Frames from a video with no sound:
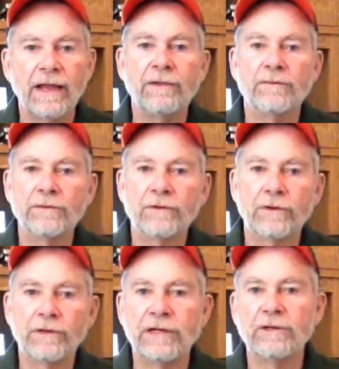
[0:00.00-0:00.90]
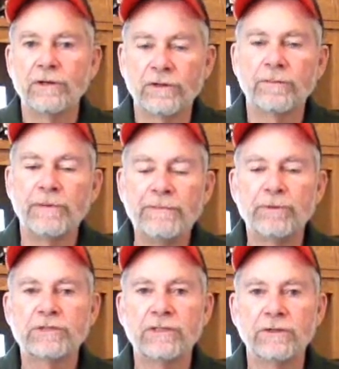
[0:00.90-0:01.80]
going to need to learn the
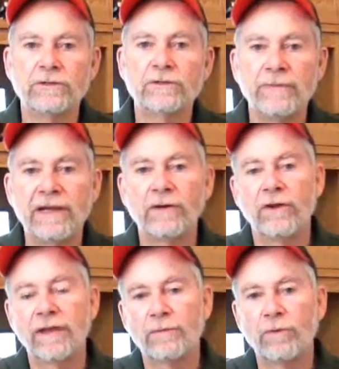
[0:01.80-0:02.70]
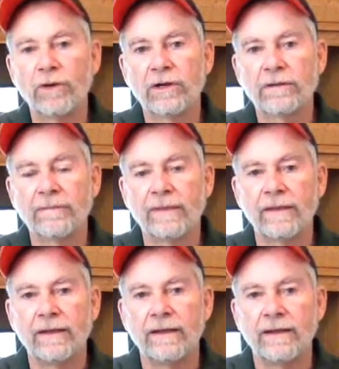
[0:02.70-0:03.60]
people skills to make all that work.
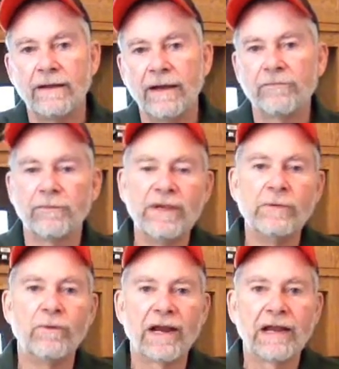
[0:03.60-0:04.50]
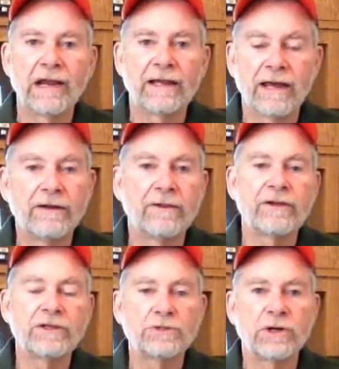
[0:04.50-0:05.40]
Now for me, when I got into
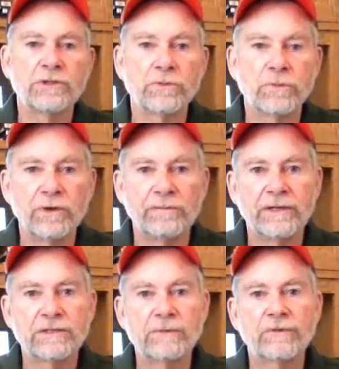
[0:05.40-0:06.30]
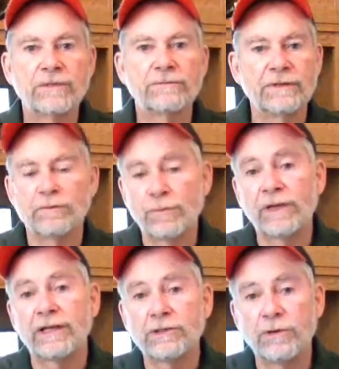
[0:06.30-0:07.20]
the construction world, because it was
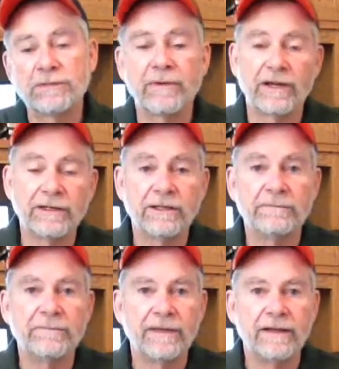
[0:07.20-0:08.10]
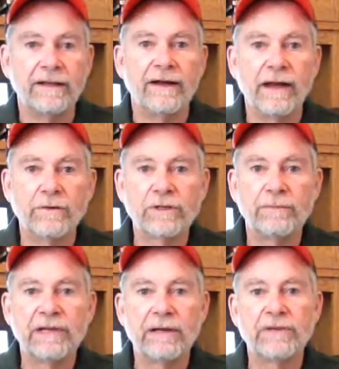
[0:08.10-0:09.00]
really a choice about income. I was
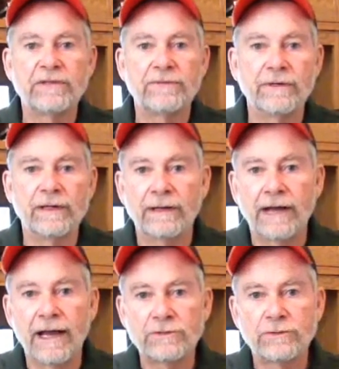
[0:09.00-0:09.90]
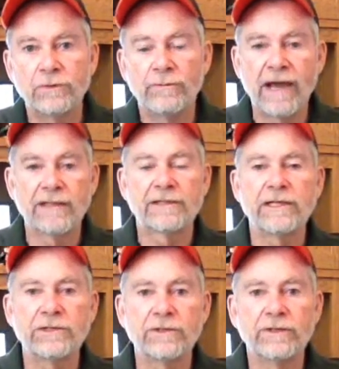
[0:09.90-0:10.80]
going to become a high school math
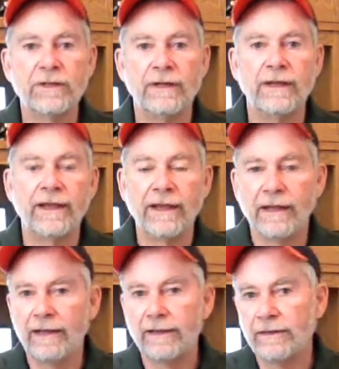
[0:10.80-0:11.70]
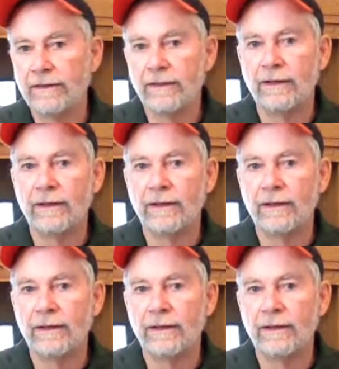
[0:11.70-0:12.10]
teacher, and